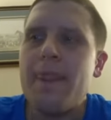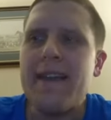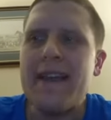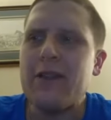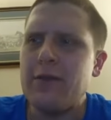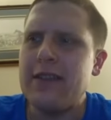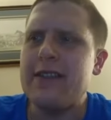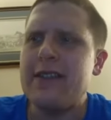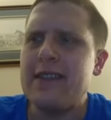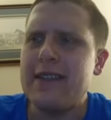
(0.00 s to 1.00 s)
That's what this
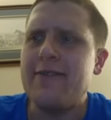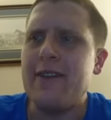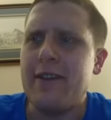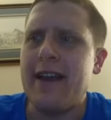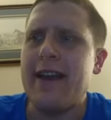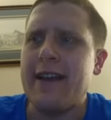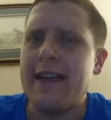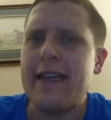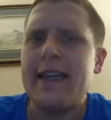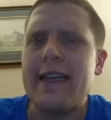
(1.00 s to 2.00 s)
does at the very end.
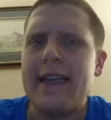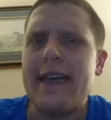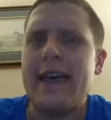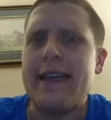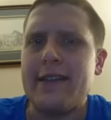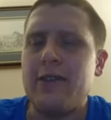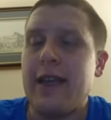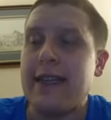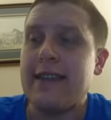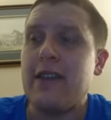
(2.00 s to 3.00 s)
So
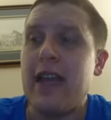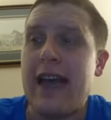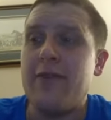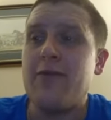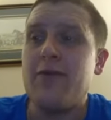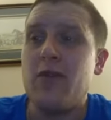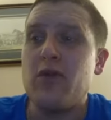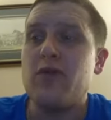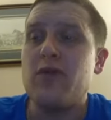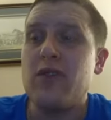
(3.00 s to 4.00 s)
like I said,
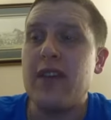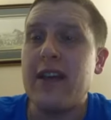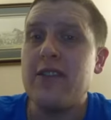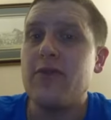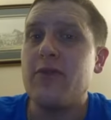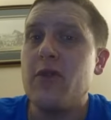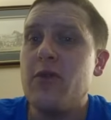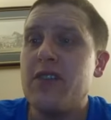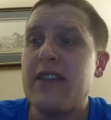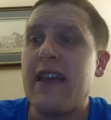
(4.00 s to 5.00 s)
those nice
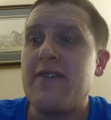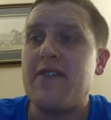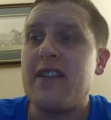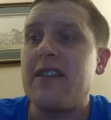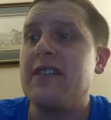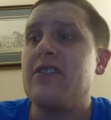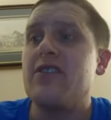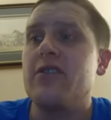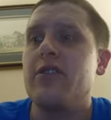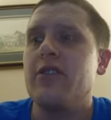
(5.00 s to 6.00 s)
fruits and that vanilla at the
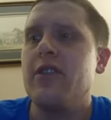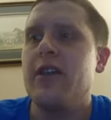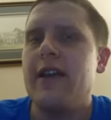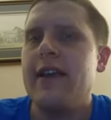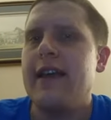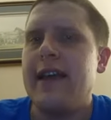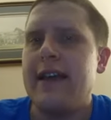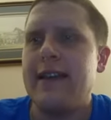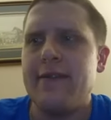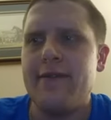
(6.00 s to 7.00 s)
start,
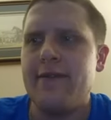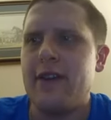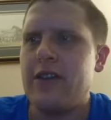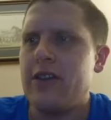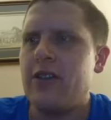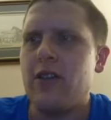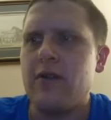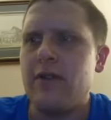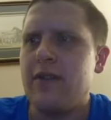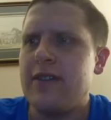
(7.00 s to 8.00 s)
and then finishing
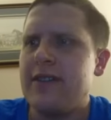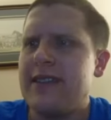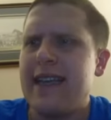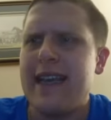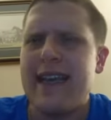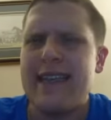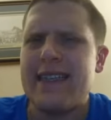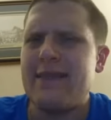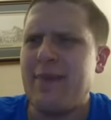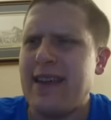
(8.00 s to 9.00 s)
off with this
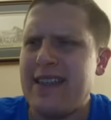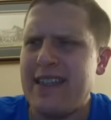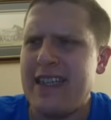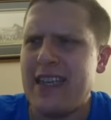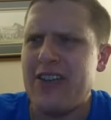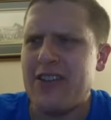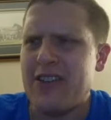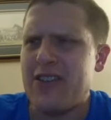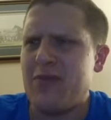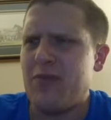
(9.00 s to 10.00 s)
spicy,
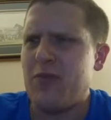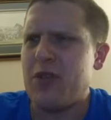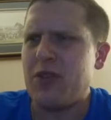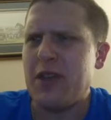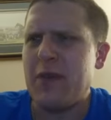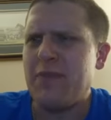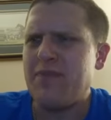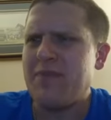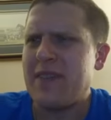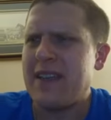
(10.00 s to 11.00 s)
just really
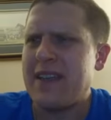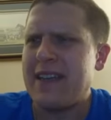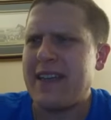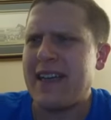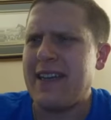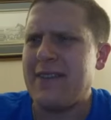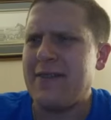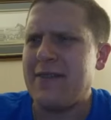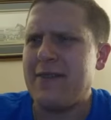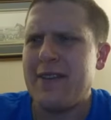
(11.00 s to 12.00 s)
kind of
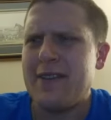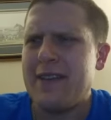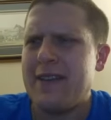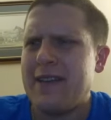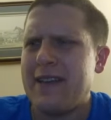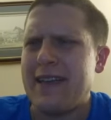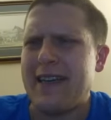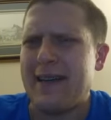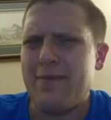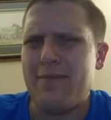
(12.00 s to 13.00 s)
a